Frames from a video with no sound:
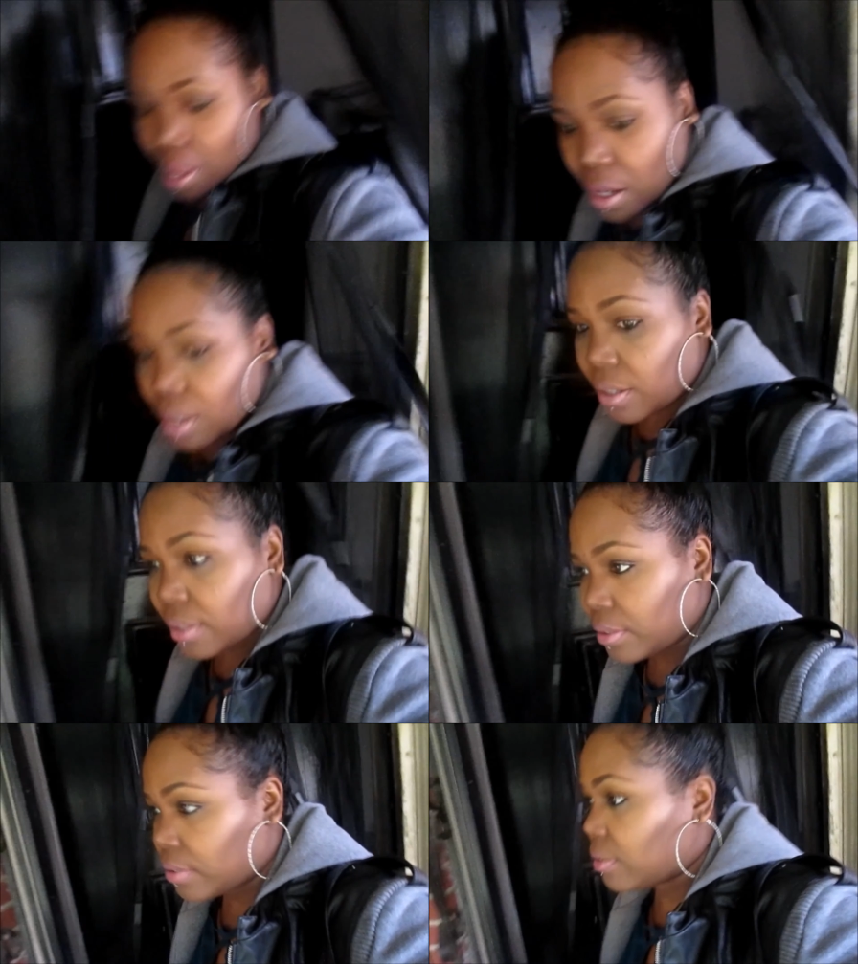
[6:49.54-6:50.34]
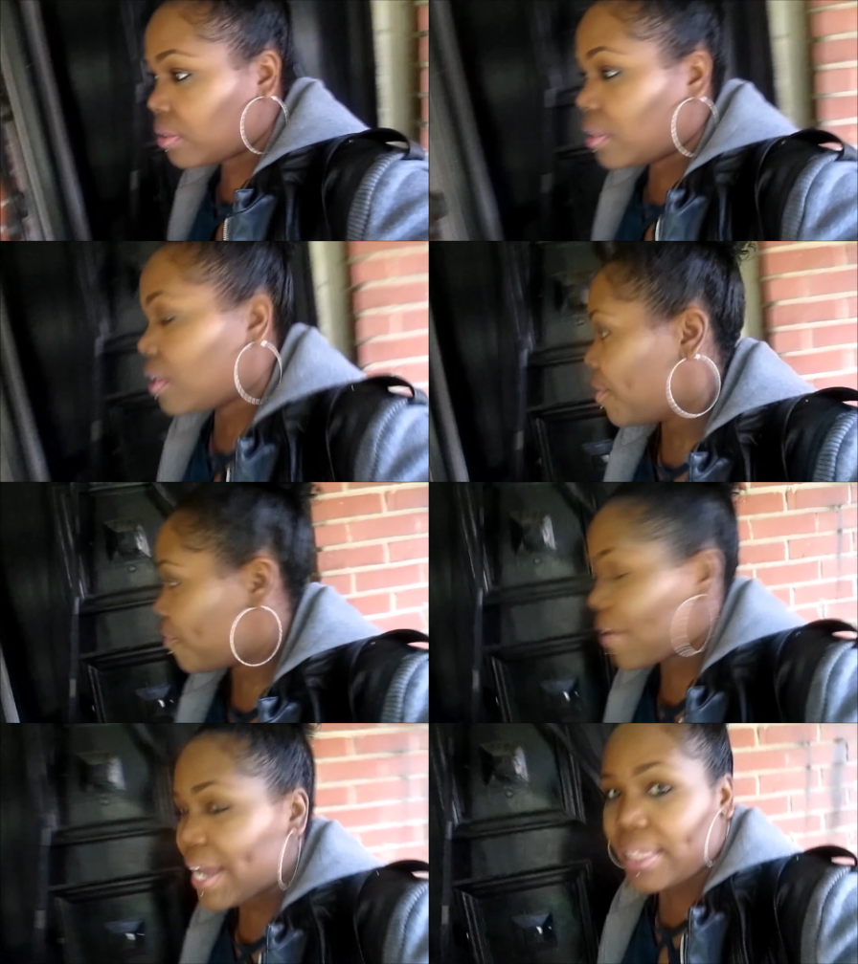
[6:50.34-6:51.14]
Oh,
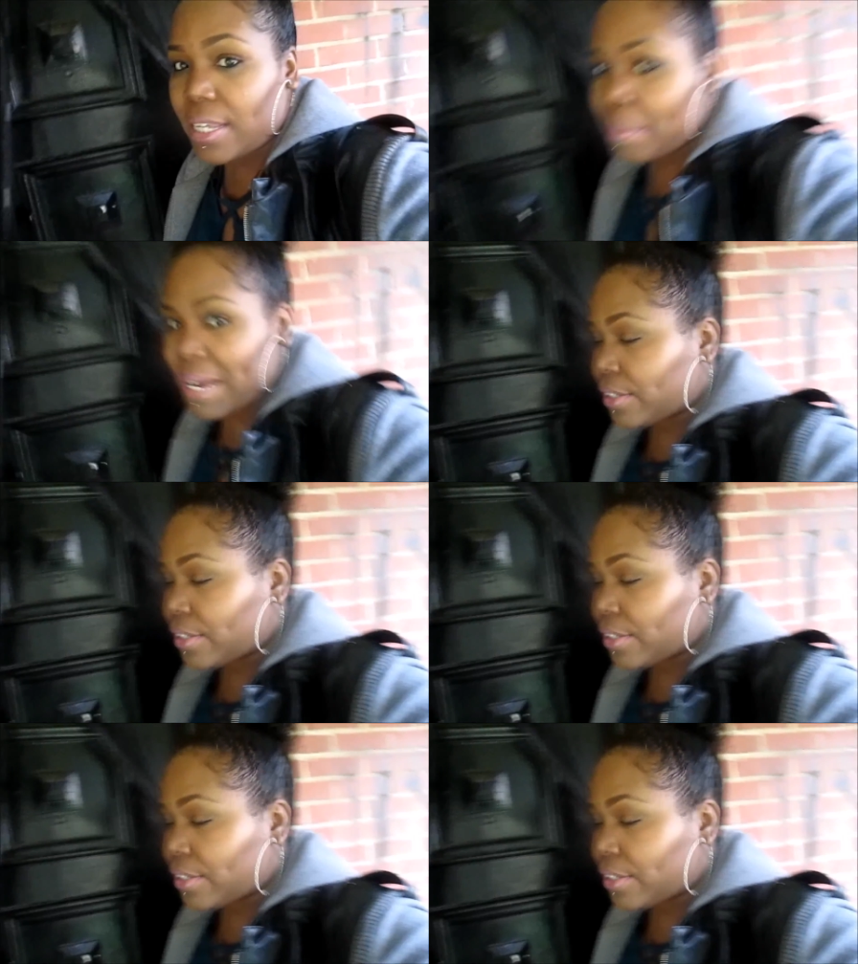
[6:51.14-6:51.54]
finally I'm out